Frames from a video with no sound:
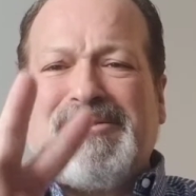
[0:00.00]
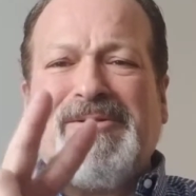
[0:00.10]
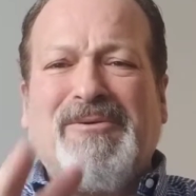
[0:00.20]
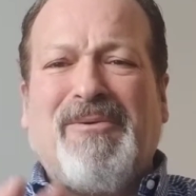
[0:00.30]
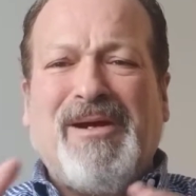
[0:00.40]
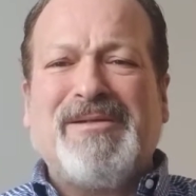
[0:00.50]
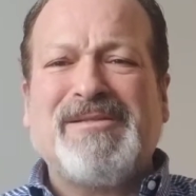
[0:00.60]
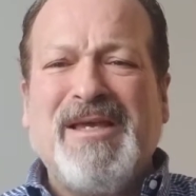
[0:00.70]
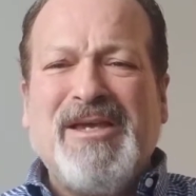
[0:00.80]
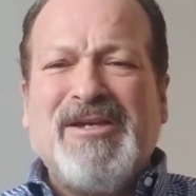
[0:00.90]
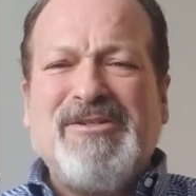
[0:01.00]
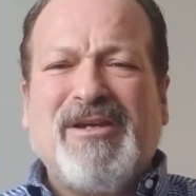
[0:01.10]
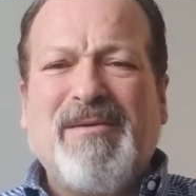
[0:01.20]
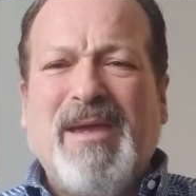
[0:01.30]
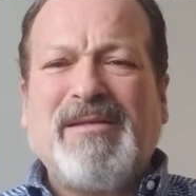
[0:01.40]
2 words. You
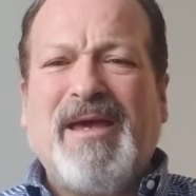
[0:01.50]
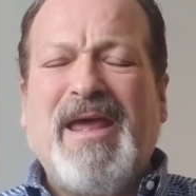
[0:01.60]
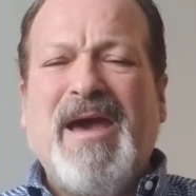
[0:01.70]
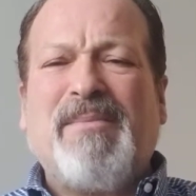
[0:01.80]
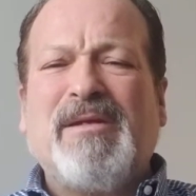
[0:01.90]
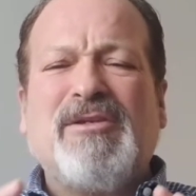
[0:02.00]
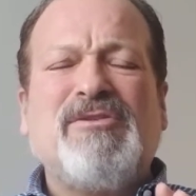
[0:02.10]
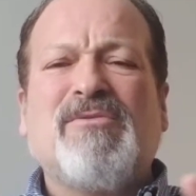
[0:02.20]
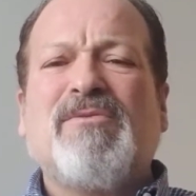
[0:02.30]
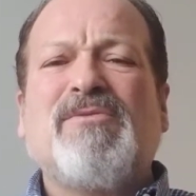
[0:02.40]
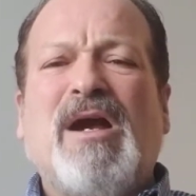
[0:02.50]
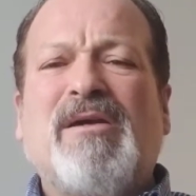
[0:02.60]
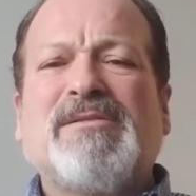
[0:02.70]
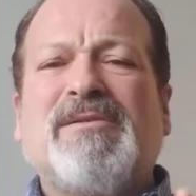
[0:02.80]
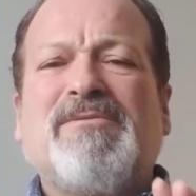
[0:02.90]
can make that happen. You are
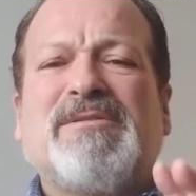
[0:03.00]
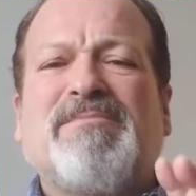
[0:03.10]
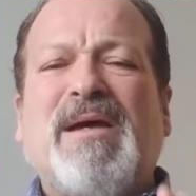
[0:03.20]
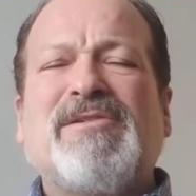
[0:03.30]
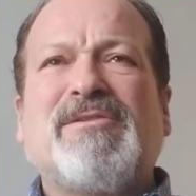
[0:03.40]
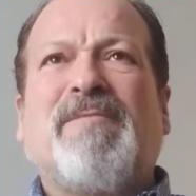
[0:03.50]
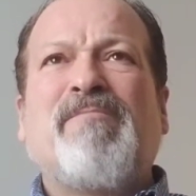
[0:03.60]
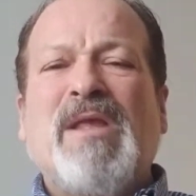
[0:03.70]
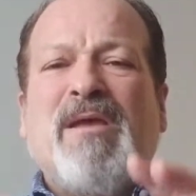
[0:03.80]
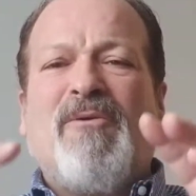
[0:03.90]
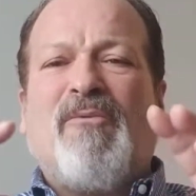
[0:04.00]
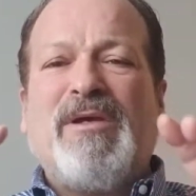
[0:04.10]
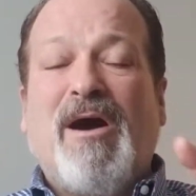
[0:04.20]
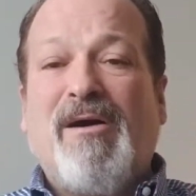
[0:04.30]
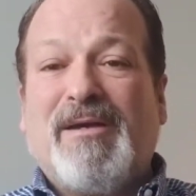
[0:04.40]
so special. We
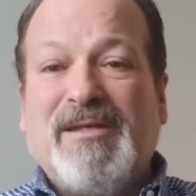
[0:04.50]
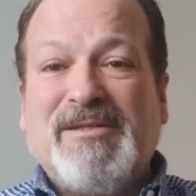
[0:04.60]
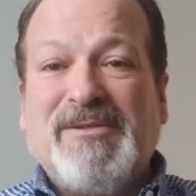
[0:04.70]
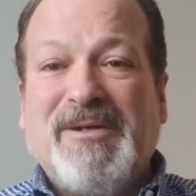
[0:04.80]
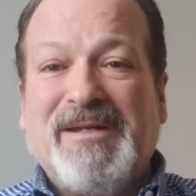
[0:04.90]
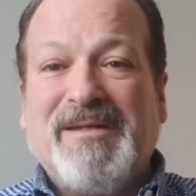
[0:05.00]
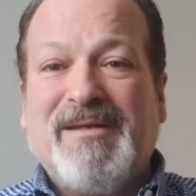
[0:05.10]
all can do it.